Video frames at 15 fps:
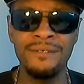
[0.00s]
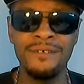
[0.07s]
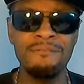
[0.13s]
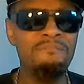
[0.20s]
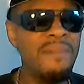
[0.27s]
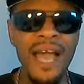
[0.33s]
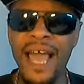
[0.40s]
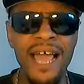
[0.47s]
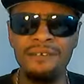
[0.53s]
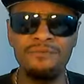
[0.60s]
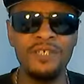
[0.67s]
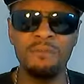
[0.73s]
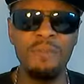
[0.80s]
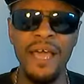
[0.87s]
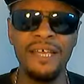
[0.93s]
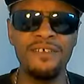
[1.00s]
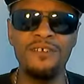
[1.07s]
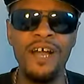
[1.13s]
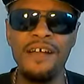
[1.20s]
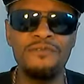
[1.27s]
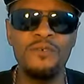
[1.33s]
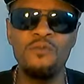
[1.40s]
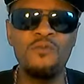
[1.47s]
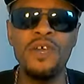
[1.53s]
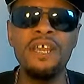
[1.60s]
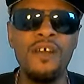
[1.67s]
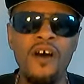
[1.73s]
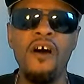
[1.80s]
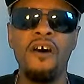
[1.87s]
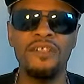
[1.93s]
Mad respect. You don't have to
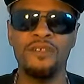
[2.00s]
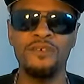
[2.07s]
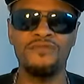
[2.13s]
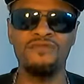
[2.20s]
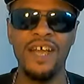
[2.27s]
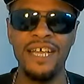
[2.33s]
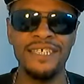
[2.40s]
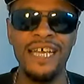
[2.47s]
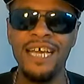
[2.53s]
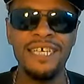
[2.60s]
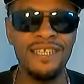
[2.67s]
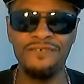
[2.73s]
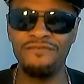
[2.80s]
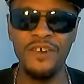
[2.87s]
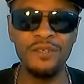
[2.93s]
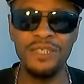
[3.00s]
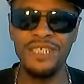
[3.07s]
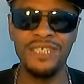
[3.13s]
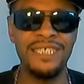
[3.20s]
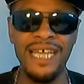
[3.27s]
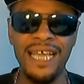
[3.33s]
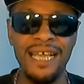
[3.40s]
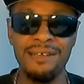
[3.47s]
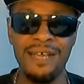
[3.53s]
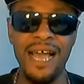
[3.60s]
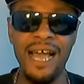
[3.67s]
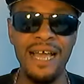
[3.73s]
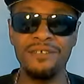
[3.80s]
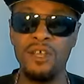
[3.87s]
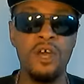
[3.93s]
win all those fights. The first and second
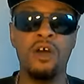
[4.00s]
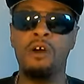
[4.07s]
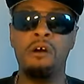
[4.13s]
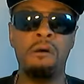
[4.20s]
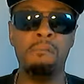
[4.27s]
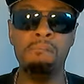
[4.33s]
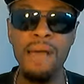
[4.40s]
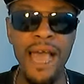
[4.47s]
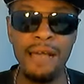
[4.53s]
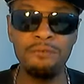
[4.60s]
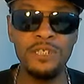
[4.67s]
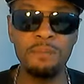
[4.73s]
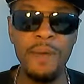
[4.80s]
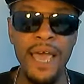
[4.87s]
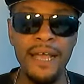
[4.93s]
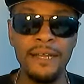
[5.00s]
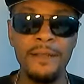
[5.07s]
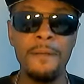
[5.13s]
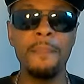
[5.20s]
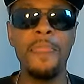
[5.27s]
guys, mad respect.